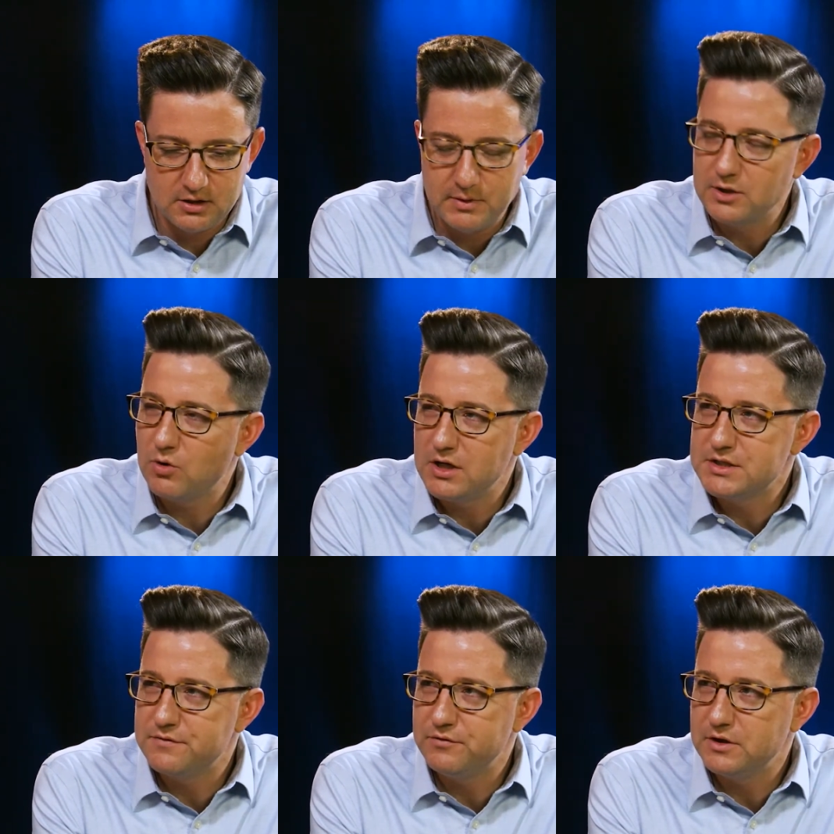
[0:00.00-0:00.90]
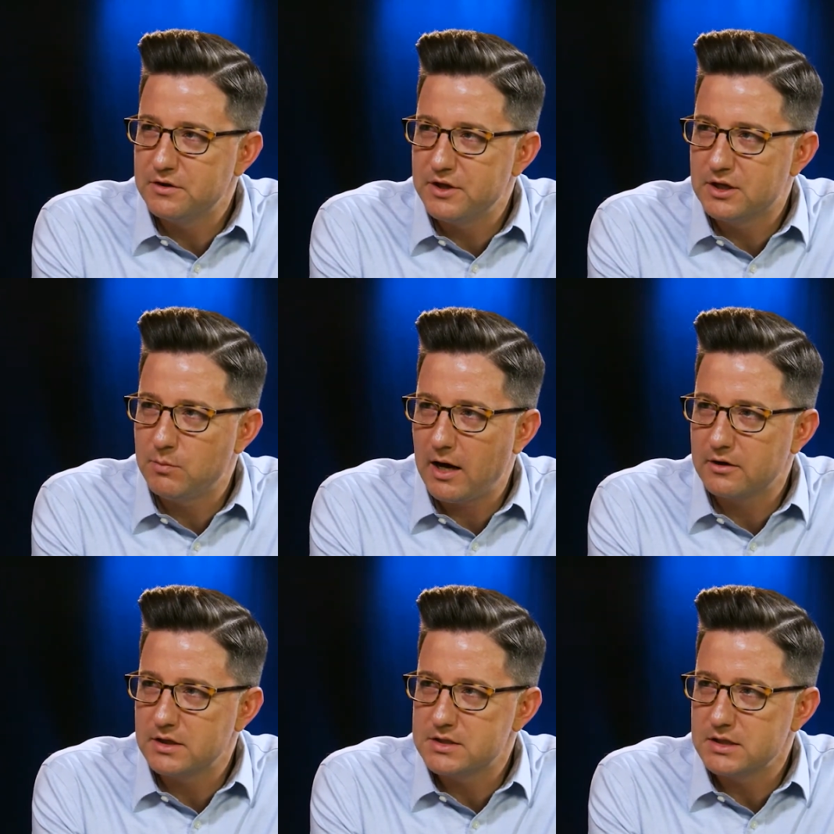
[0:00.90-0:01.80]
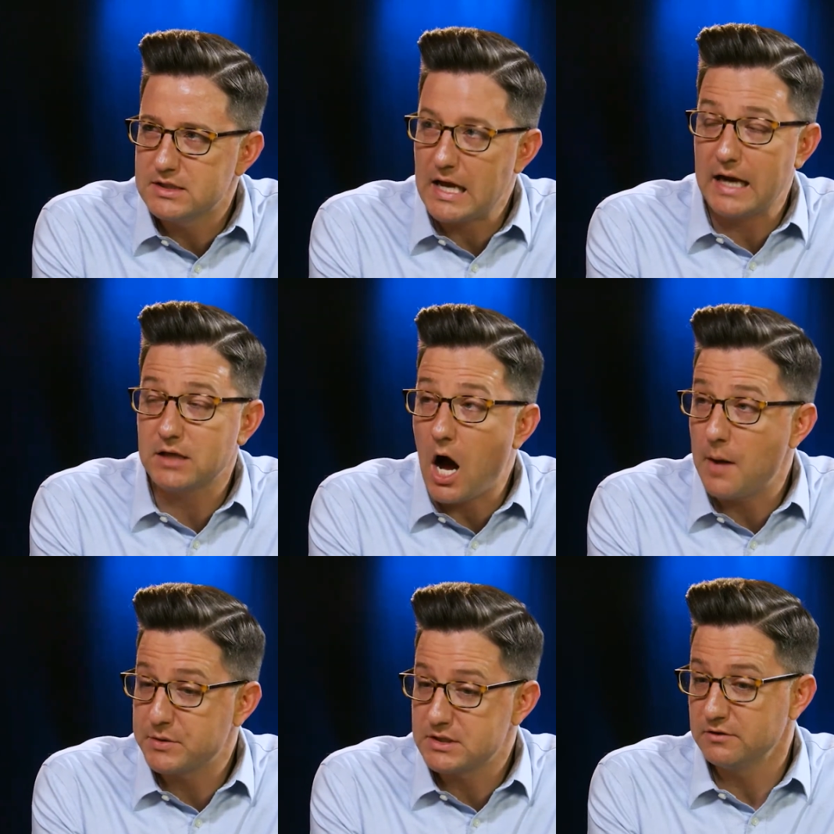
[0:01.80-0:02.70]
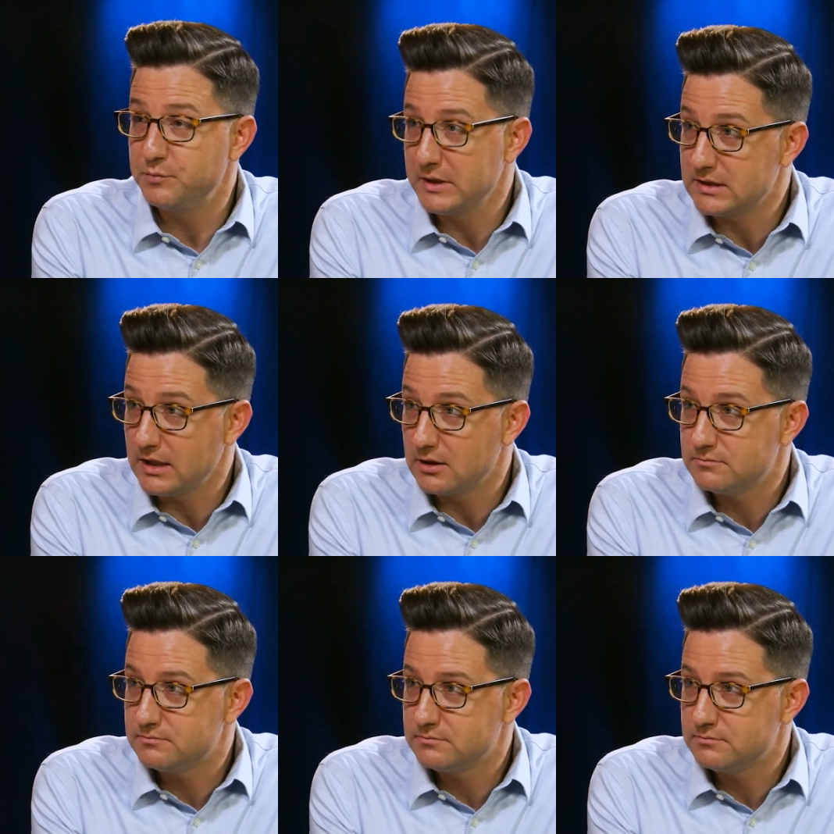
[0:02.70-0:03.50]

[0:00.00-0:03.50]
in many ways, if you think about it, it's the exact opposite of big data.